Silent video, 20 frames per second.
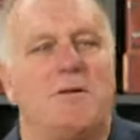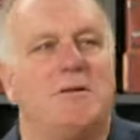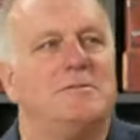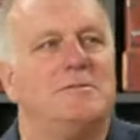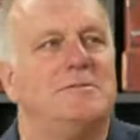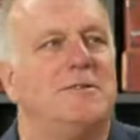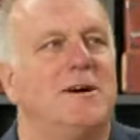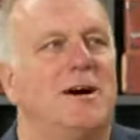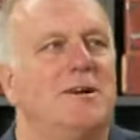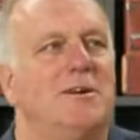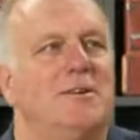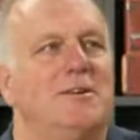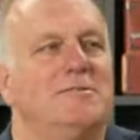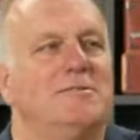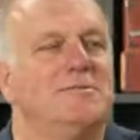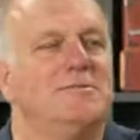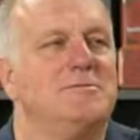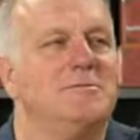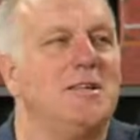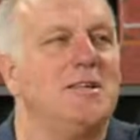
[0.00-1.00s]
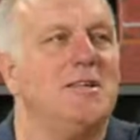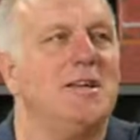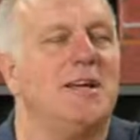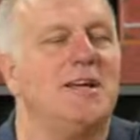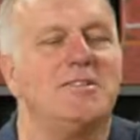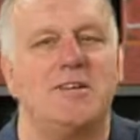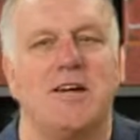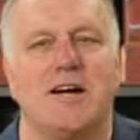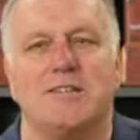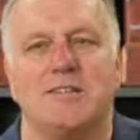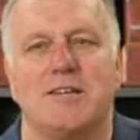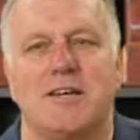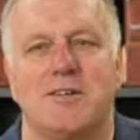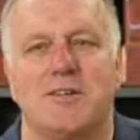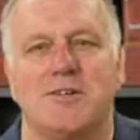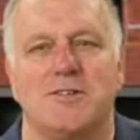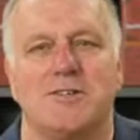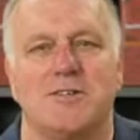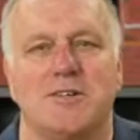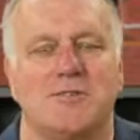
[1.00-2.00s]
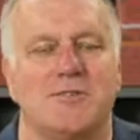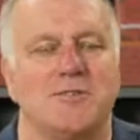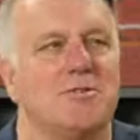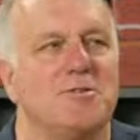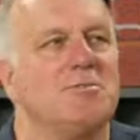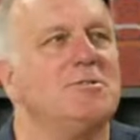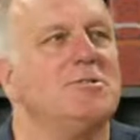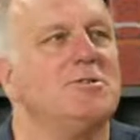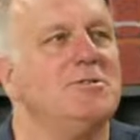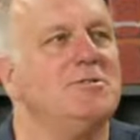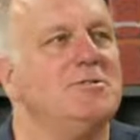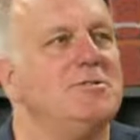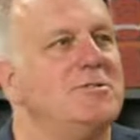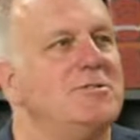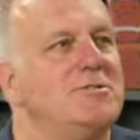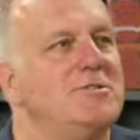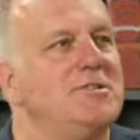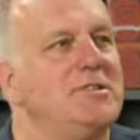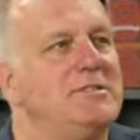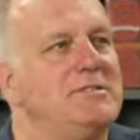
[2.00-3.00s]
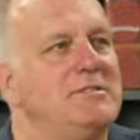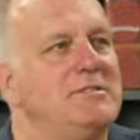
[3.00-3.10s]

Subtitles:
I don't know. John's got a good sense of humor too, don't you, John?